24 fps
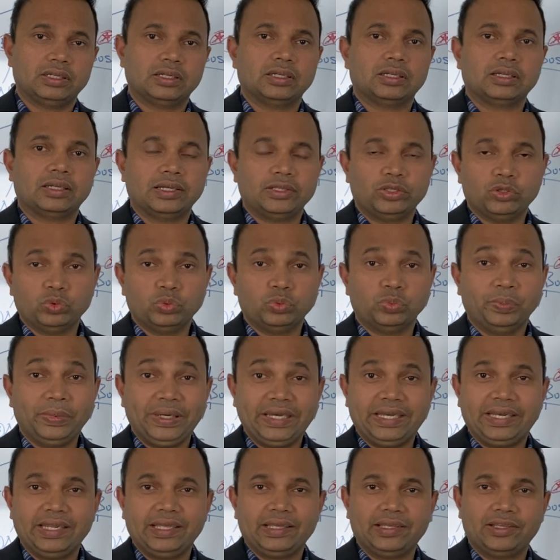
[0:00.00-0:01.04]
Are you
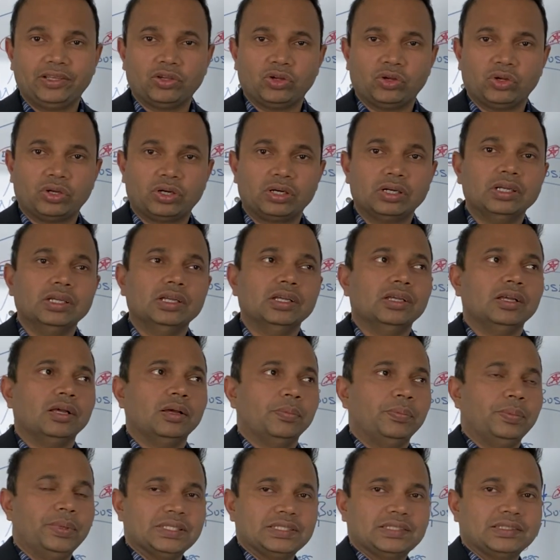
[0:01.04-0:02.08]
meeting your
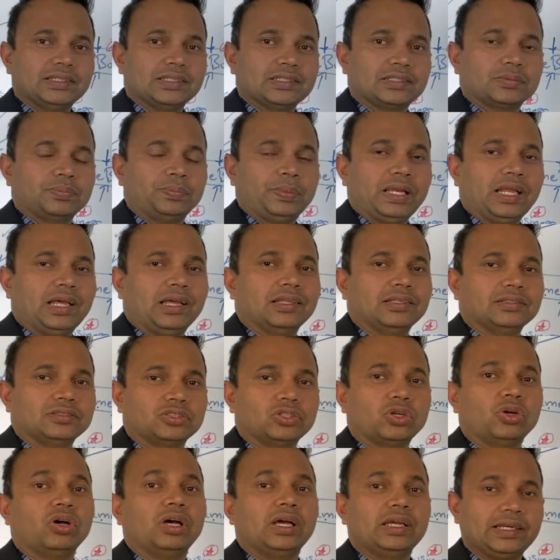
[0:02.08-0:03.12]
business plans,
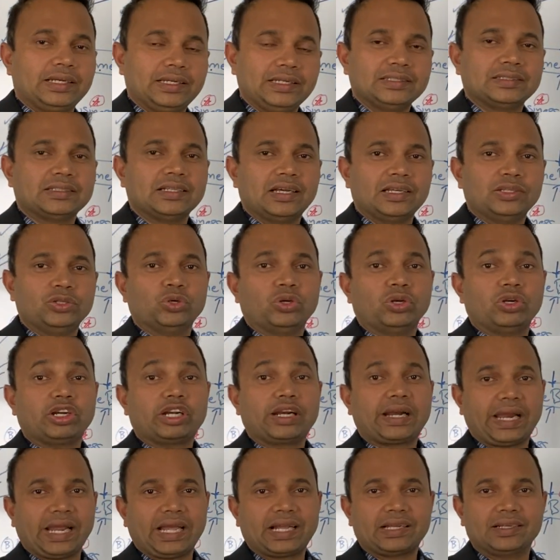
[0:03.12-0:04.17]
or at least are you on
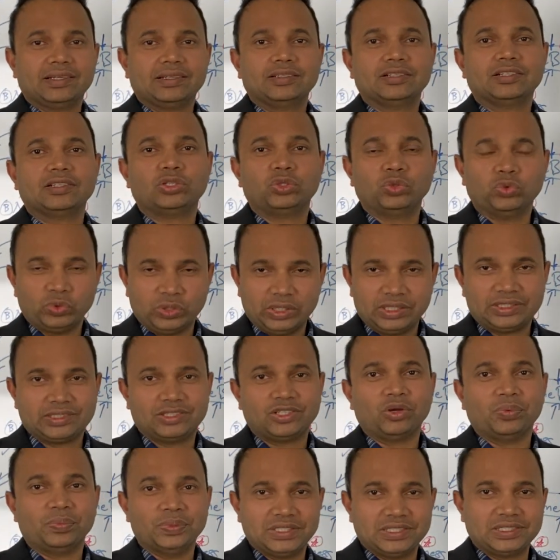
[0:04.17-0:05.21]
track towards
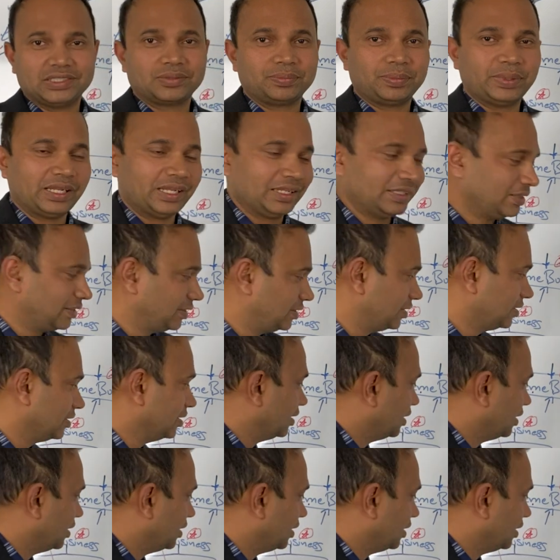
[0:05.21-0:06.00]
your business plans?